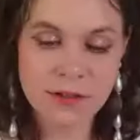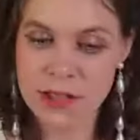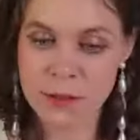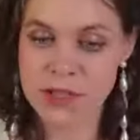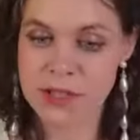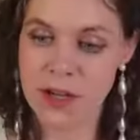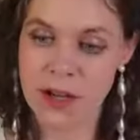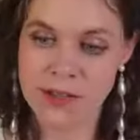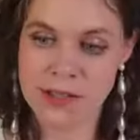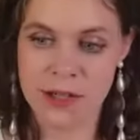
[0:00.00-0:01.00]
So I'm just going to
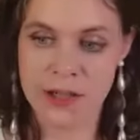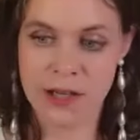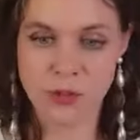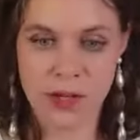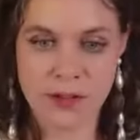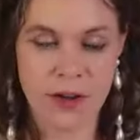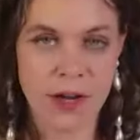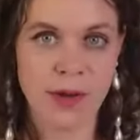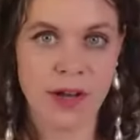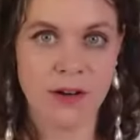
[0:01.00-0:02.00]
have a series where I
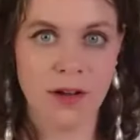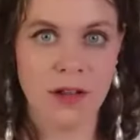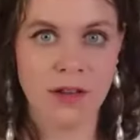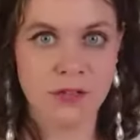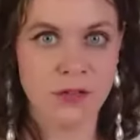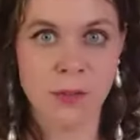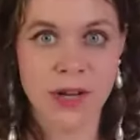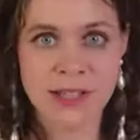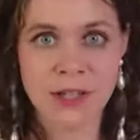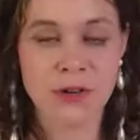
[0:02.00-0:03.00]
talk about all the different
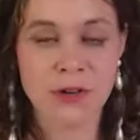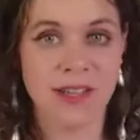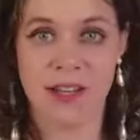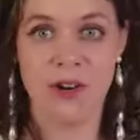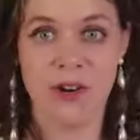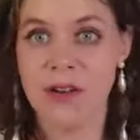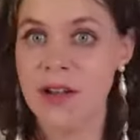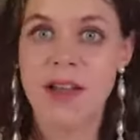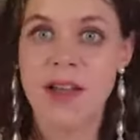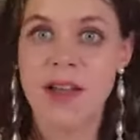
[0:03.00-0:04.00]
brands I know because I know
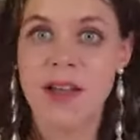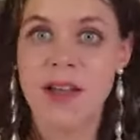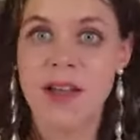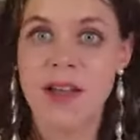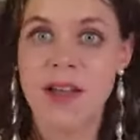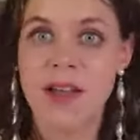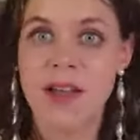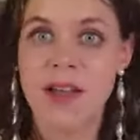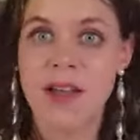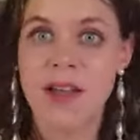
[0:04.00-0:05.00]
like
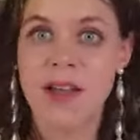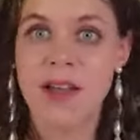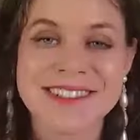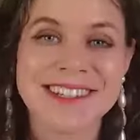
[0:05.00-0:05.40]
hundreds of brands because